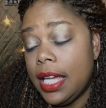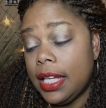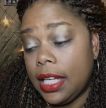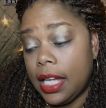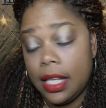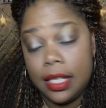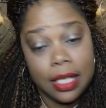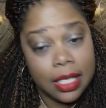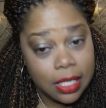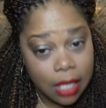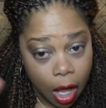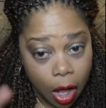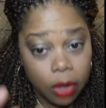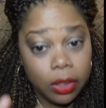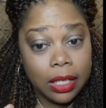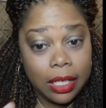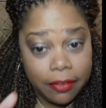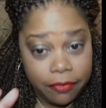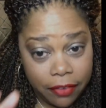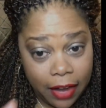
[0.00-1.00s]
Can, this
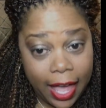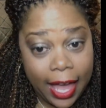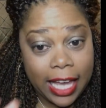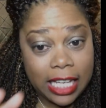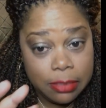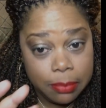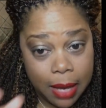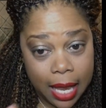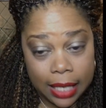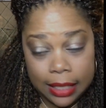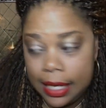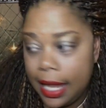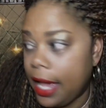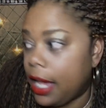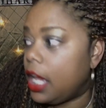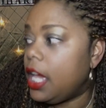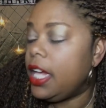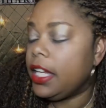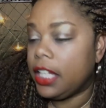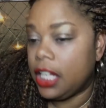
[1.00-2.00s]
all in the flashback
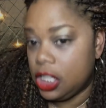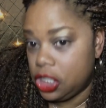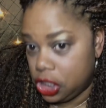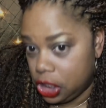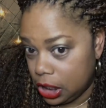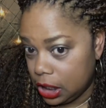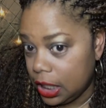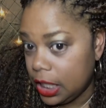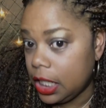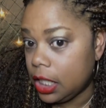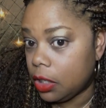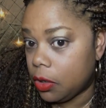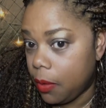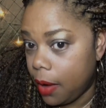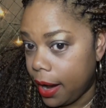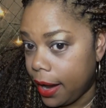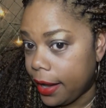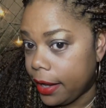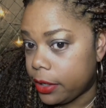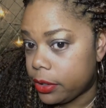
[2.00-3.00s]
now. Can she leave the
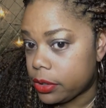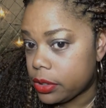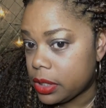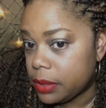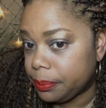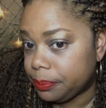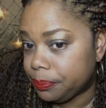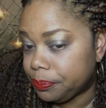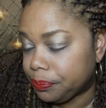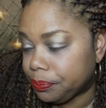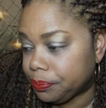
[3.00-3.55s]
grounds